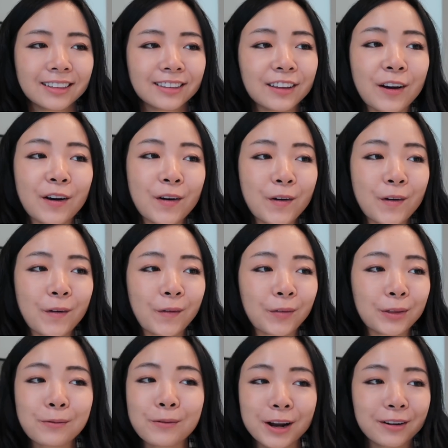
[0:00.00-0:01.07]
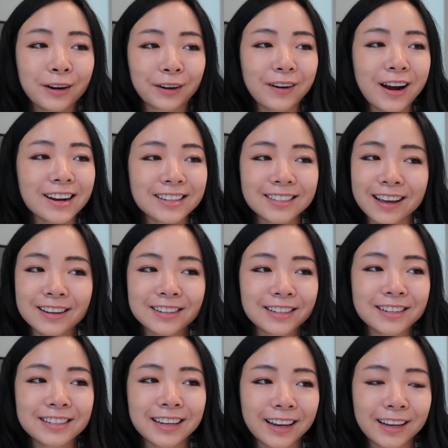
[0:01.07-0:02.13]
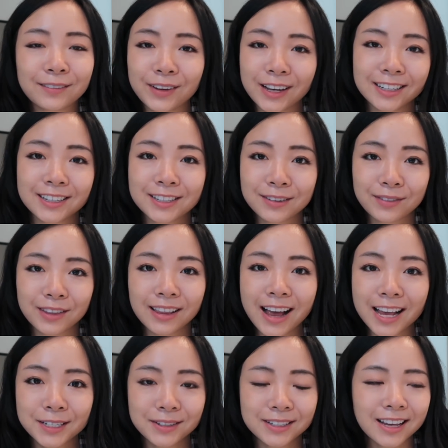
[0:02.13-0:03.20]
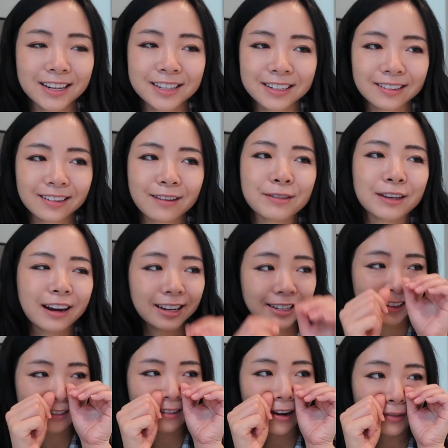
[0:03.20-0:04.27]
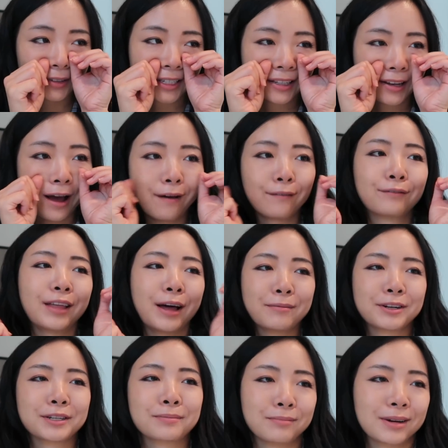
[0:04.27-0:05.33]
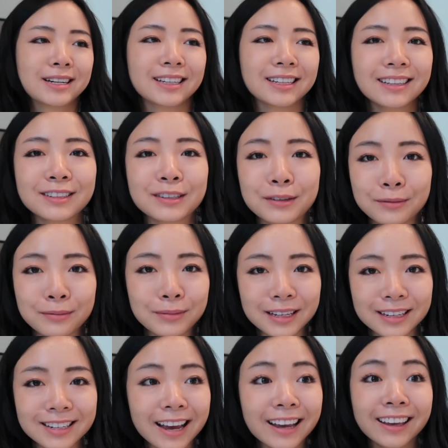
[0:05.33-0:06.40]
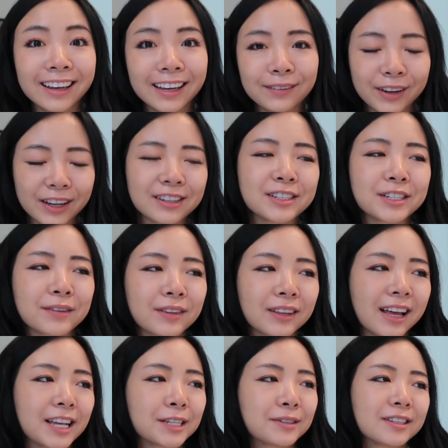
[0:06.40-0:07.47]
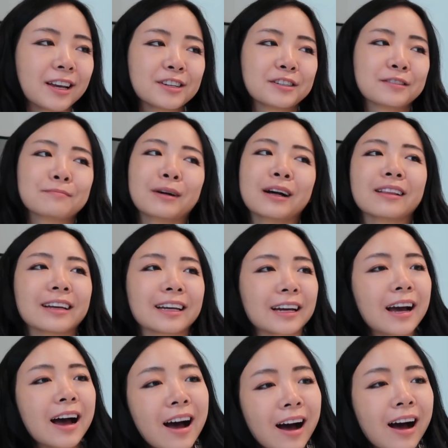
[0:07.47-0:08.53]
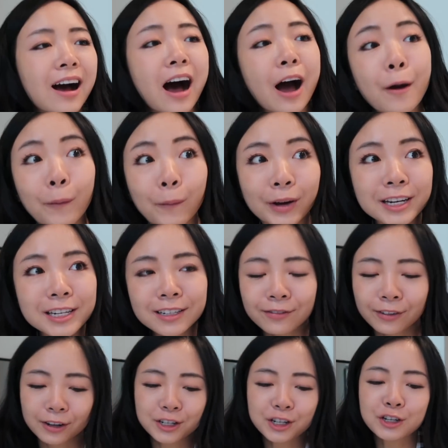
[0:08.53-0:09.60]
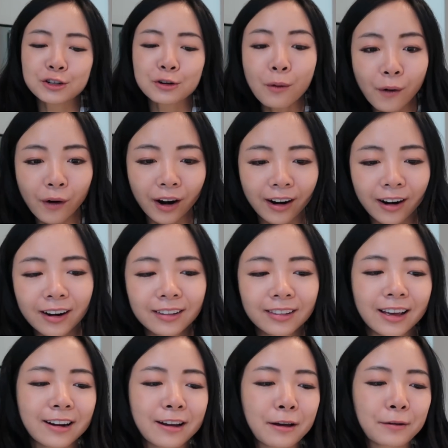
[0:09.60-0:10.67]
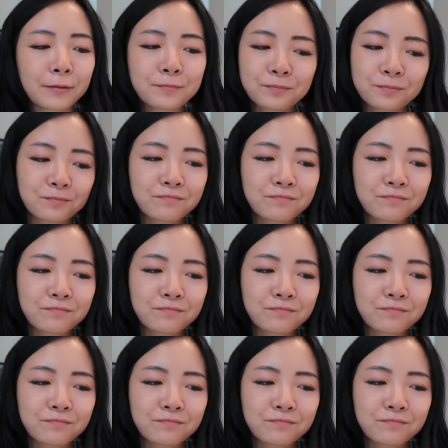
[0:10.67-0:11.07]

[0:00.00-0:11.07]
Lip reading: So the one regret is I didn't take advantage of the last recession. I mean, I didn't obviously have that much money to be taking advantage of the last recession, but like, I wish for sure that I